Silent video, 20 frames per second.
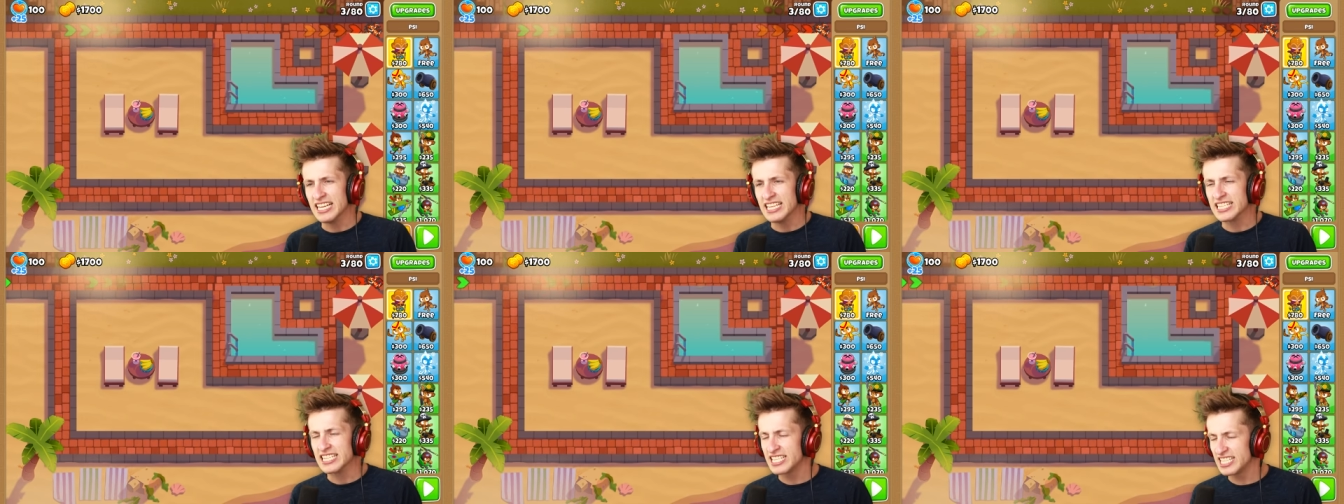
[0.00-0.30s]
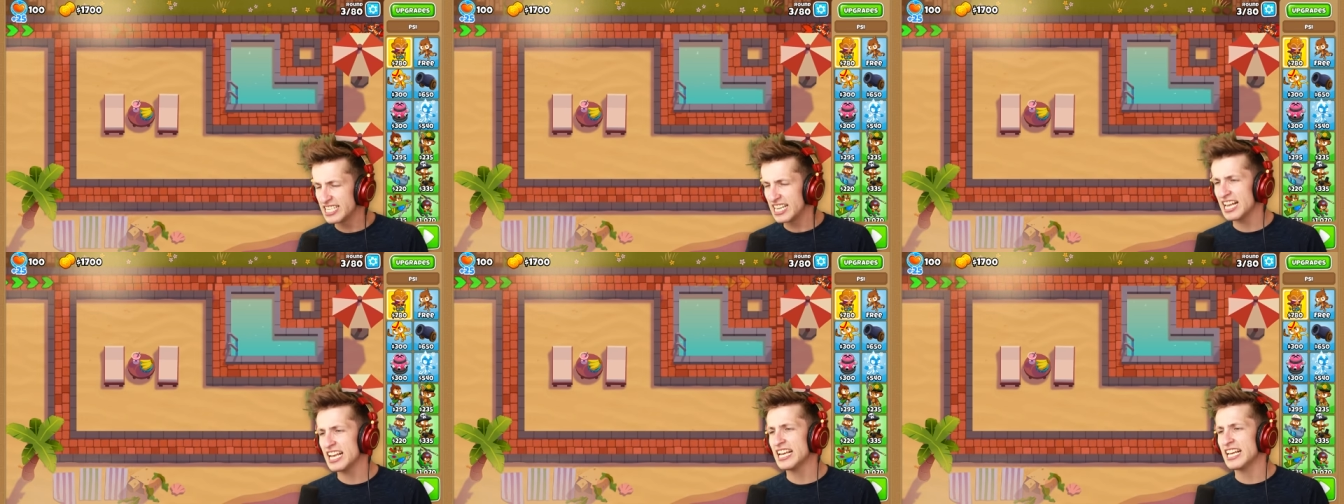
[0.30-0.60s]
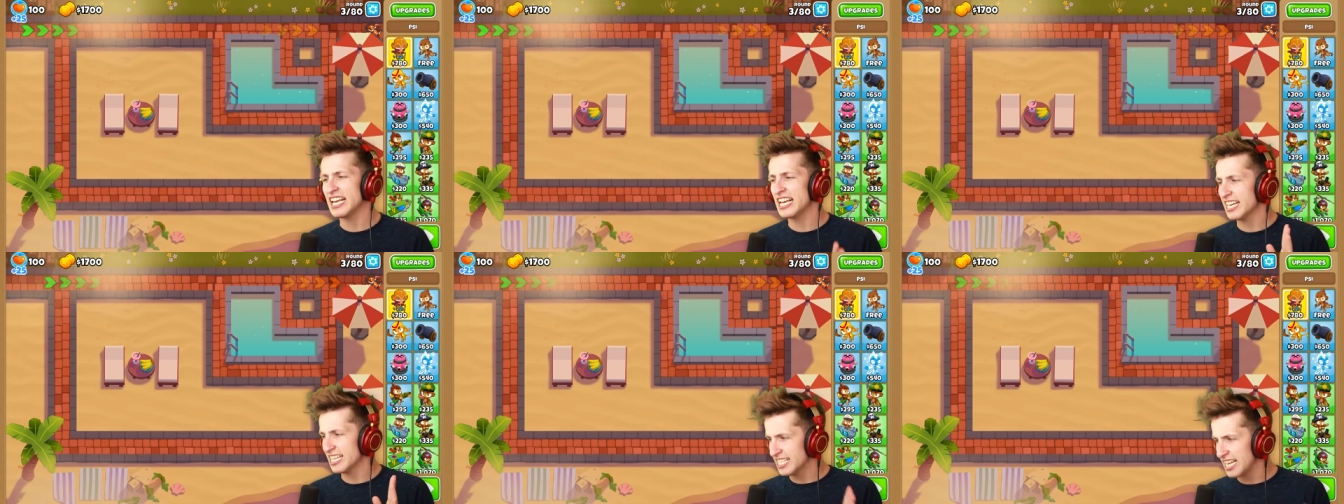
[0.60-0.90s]

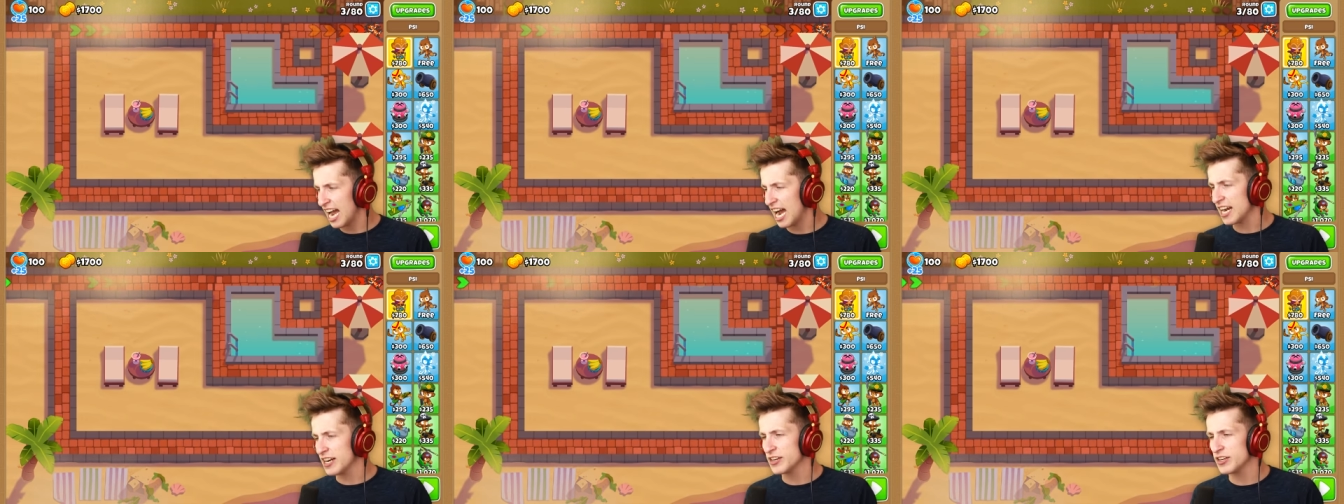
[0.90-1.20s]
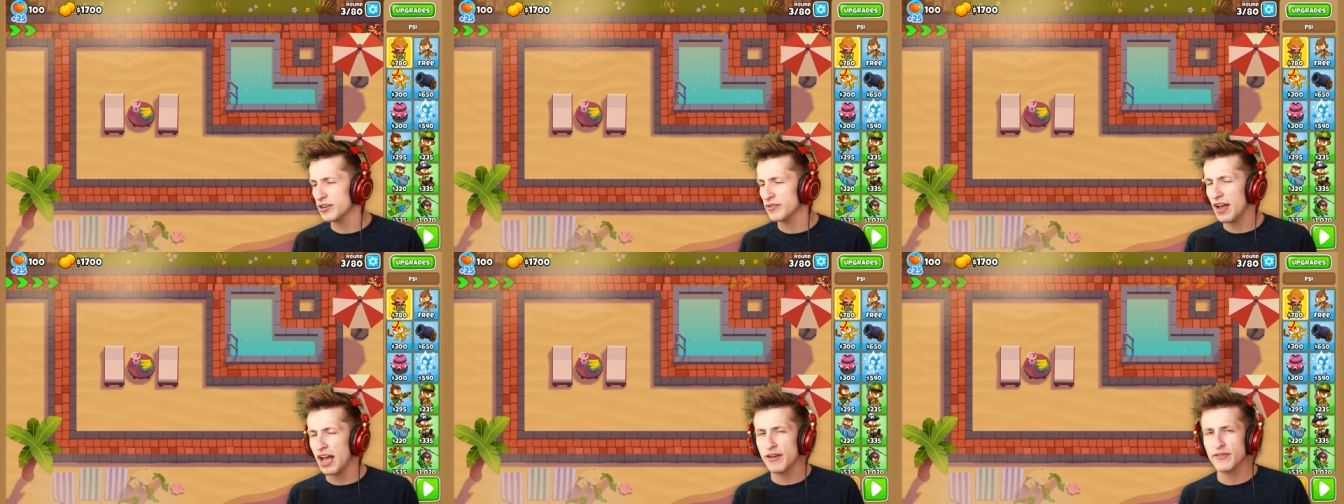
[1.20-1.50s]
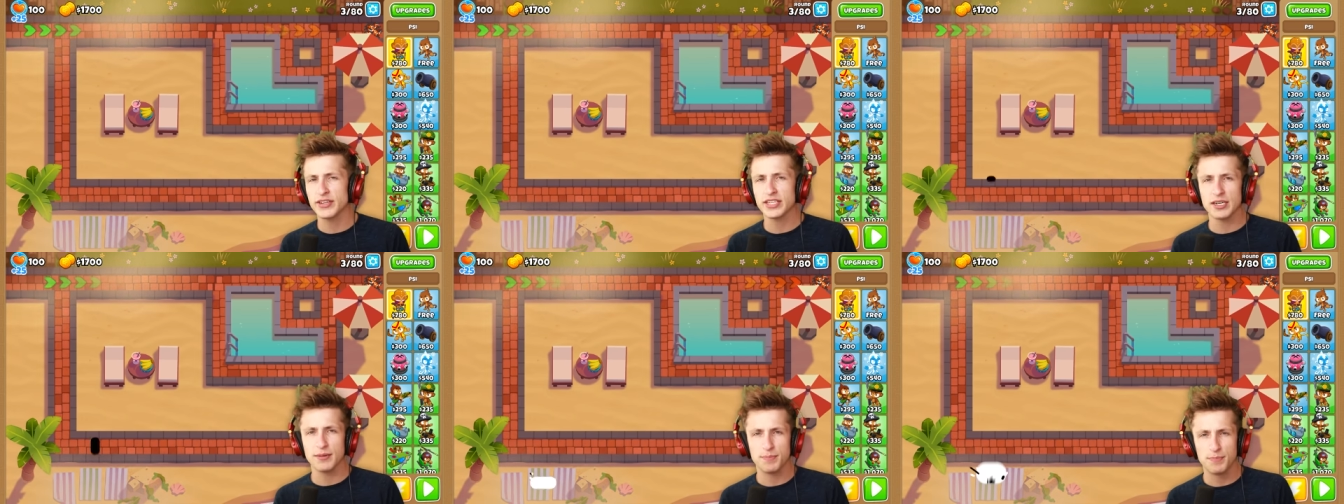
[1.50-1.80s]
sick and tired of
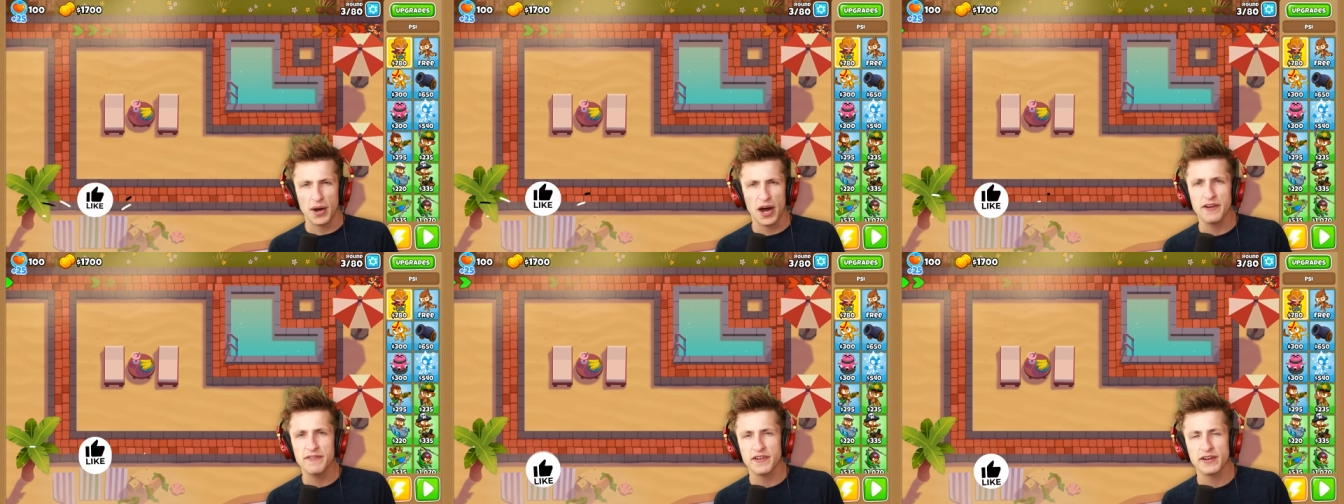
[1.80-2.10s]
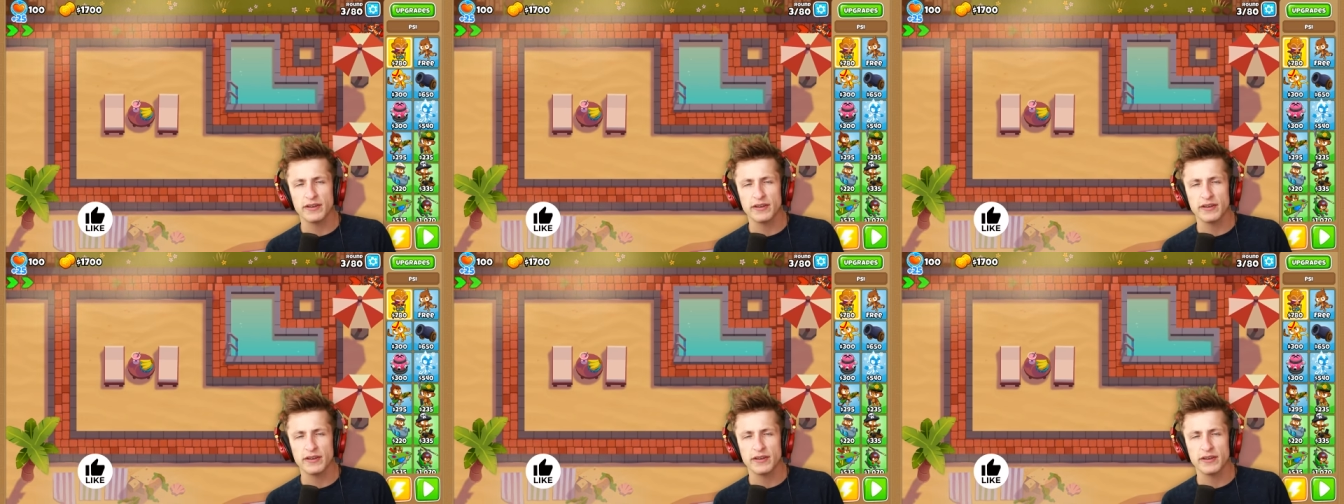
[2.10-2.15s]
having to buff